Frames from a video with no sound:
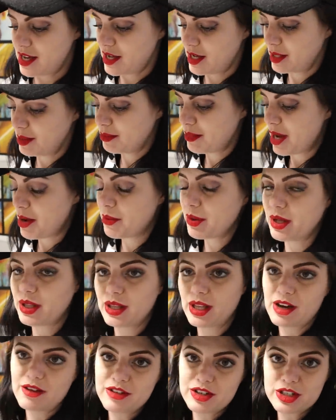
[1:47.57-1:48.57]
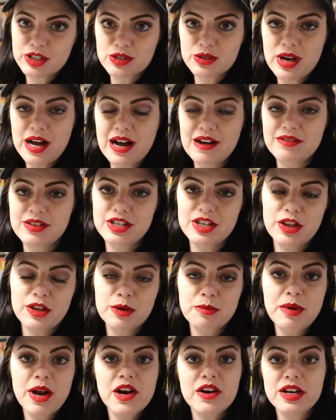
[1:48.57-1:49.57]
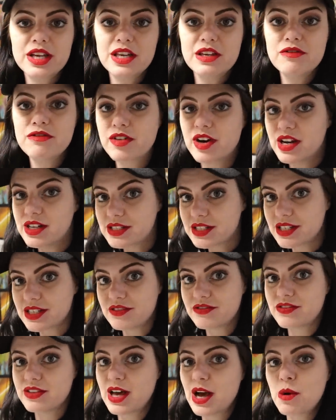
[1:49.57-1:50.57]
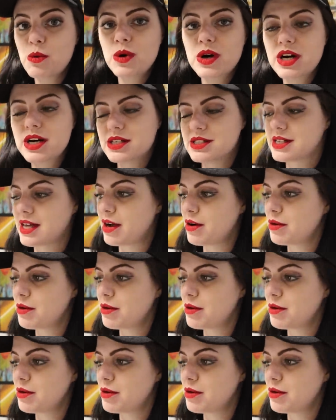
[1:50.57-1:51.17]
Um, I would love her to have another parakeet friend if that works